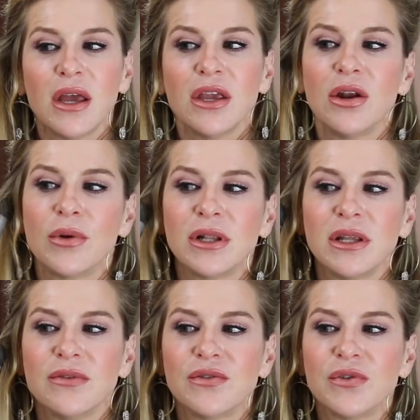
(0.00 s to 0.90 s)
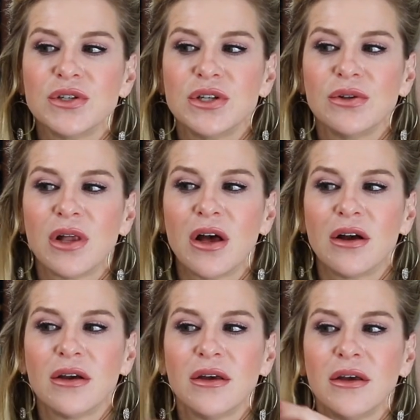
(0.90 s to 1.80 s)
You don't want to leave it for too
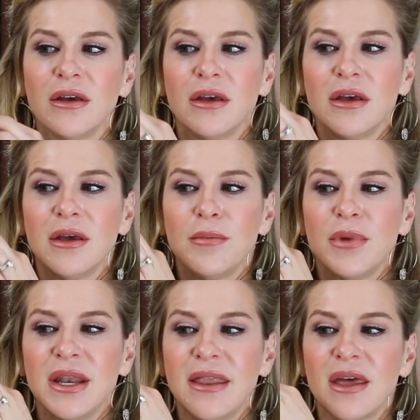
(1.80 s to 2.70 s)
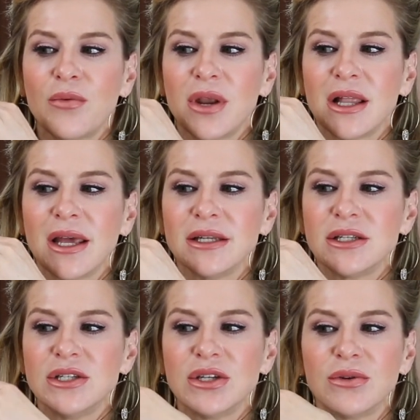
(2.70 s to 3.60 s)
long. But then what I like to
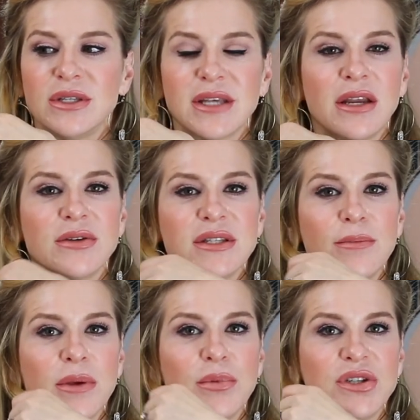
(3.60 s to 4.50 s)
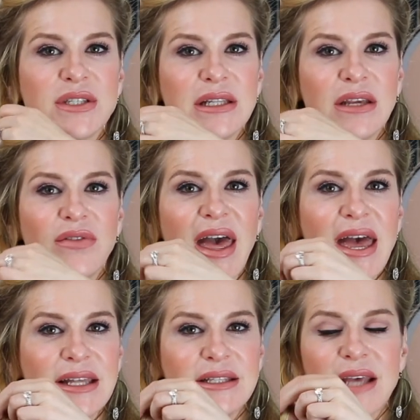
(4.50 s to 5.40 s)
do is, I know some people just leave the
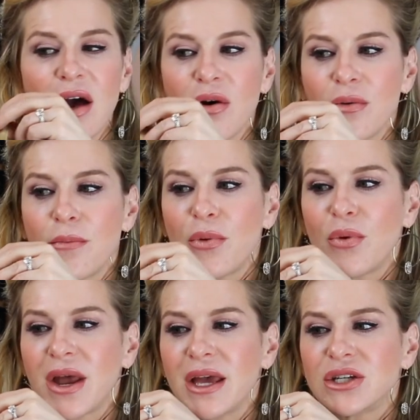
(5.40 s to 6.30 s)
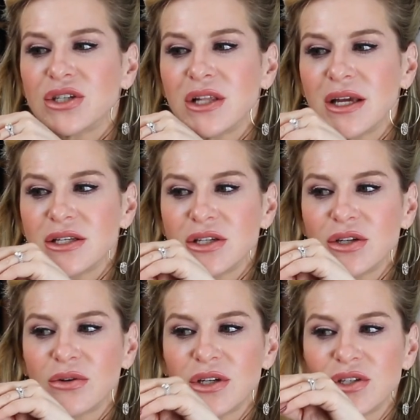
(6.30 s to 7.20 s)
ends out, but what I actually like to do
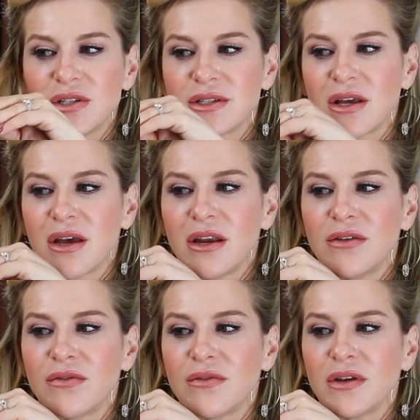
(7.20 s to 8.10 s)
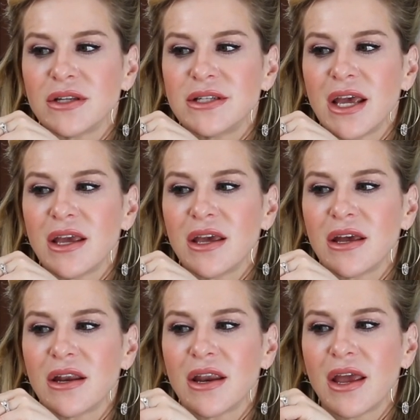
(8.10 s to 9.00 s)
is just kind of take
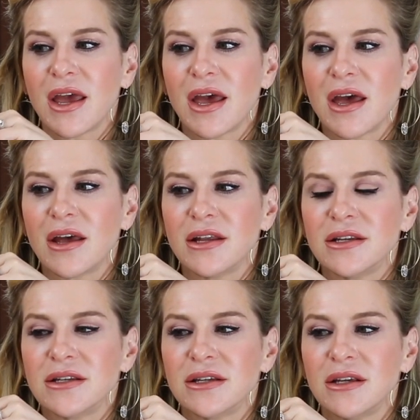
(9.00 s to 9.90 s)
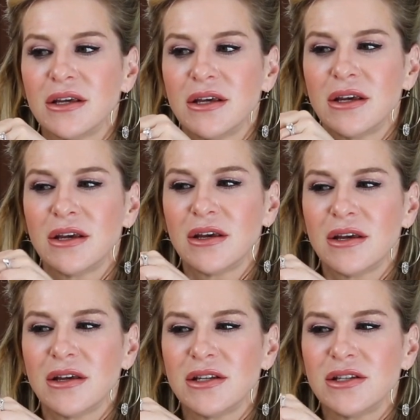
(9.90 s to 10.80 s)
it and
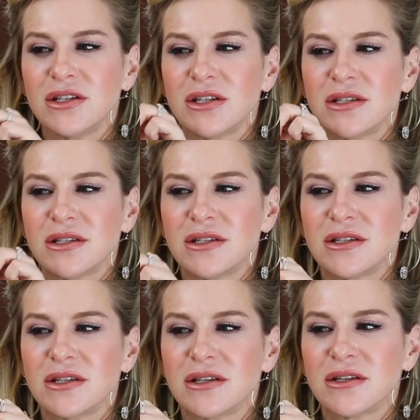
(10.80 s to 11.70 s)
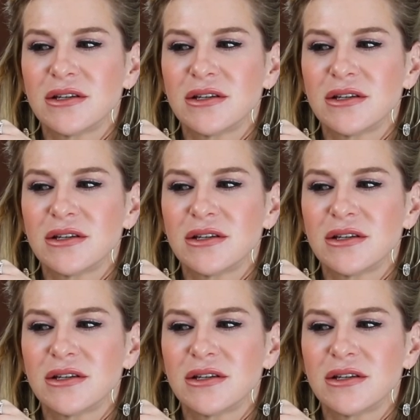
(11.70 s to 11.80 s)
just